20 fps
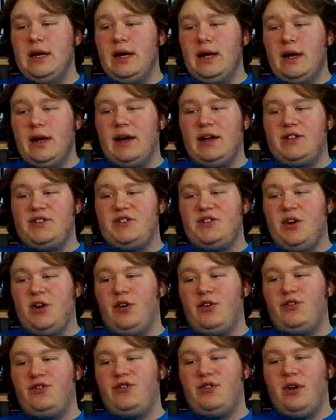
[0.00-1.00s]
It
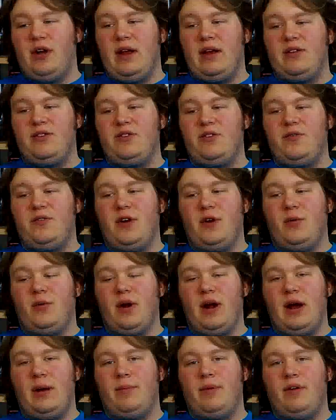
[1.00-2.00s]
stars Annasophia
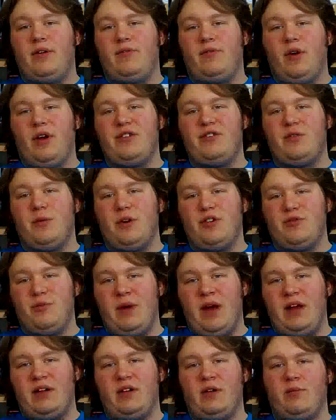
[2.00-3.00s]
Robb of Race to Witch
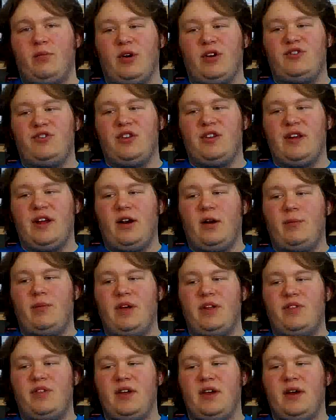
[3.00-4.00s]
Mountain, Bridge to
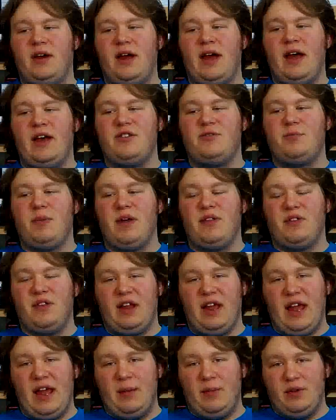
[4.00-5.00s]
Terabithia as Bethany
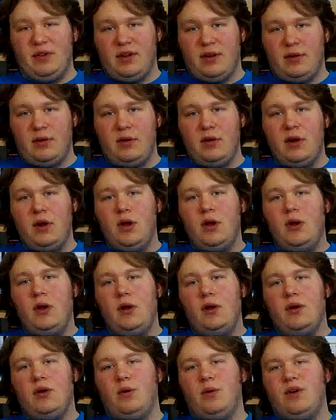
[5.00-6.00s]
Hamilton,
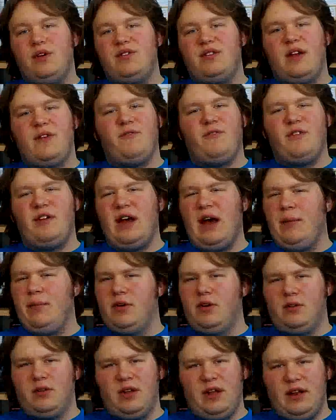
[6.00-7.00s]
who is a
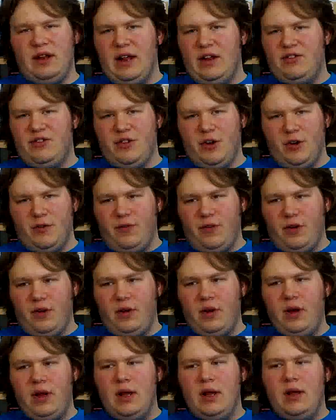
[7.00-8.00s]
phenomenal teenage surfer.
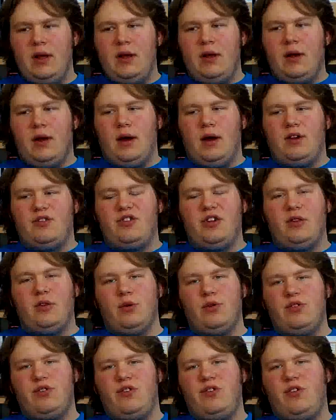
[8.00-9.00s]
She
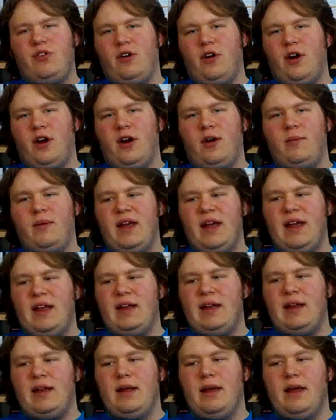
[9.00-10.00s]
loses her arm
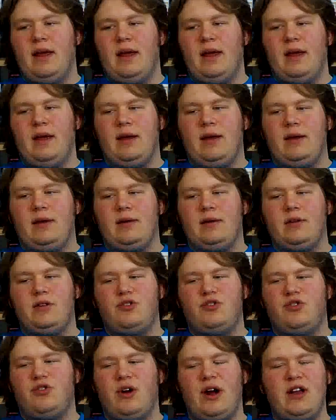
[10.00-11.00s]
in a
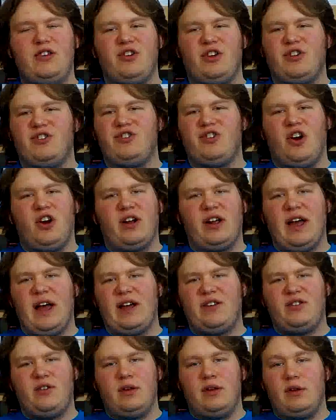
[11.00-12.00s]
tragic shark
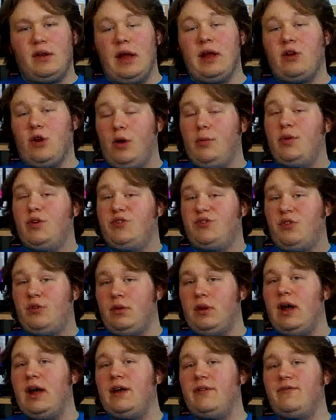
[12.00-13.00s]
accident and almost her
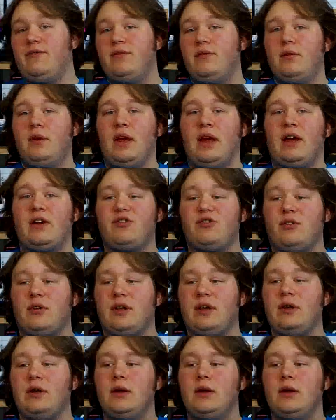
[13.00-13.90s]
life, actually.